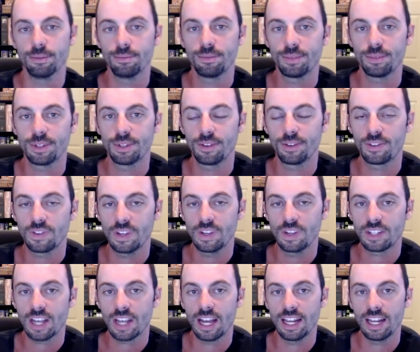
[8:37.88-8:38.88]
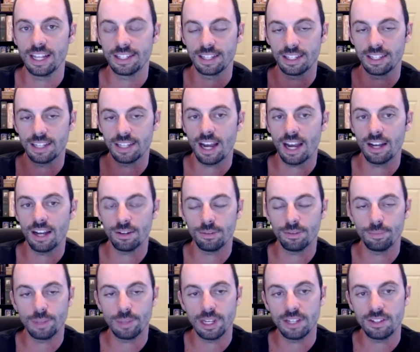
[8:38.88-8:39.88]
it's a tile
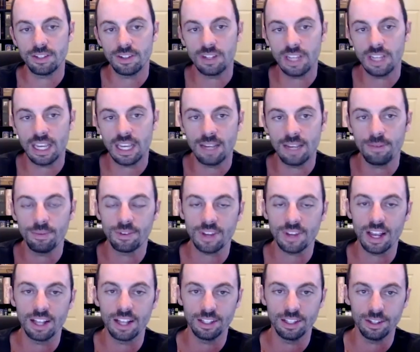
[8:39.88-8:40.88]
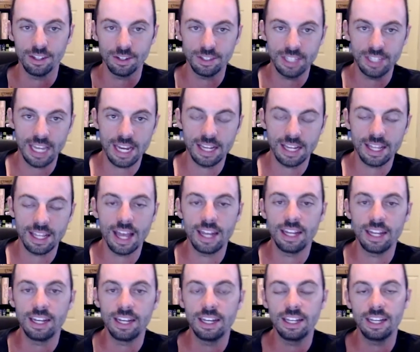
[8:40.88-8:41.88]
placing game. It's got a little take that
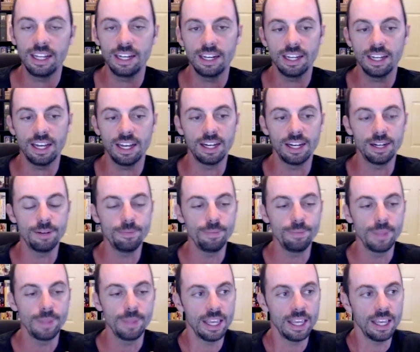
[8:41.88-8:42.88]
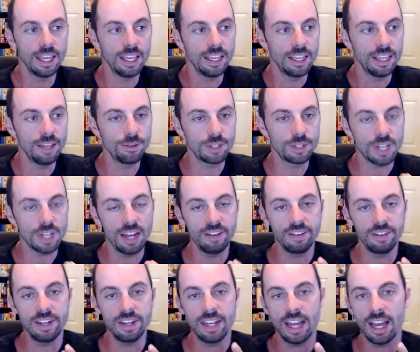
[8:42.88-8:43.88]
in it. It was kind of a
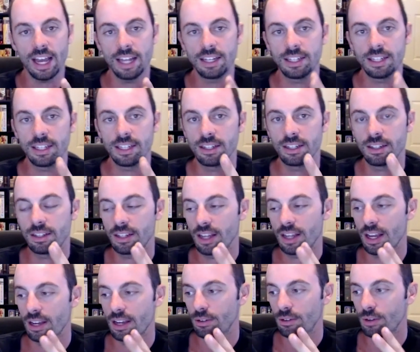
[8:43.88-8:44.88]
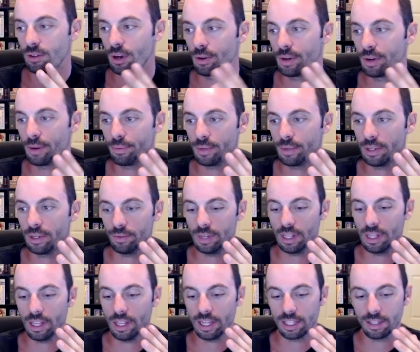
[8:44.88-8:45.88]
nod to growing up. We
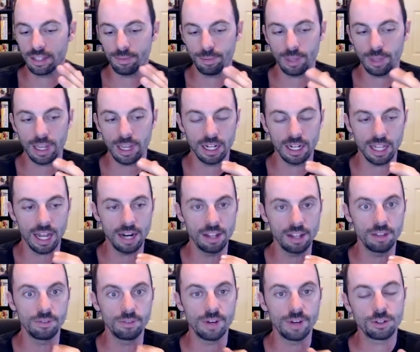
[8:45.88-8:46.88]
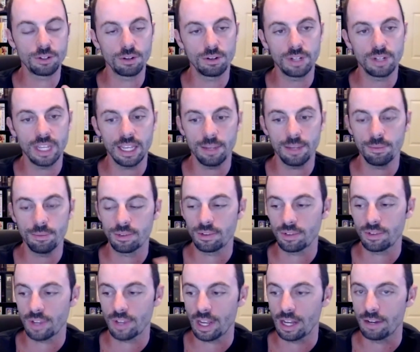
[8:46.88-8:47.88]
liked playing a lot of the retro games,
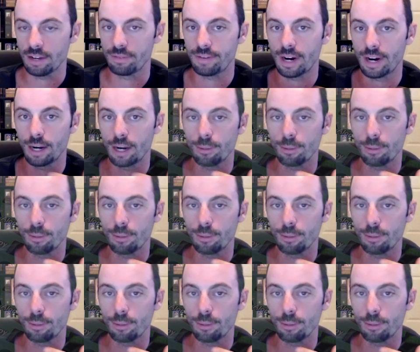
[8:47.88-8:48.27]
Fireball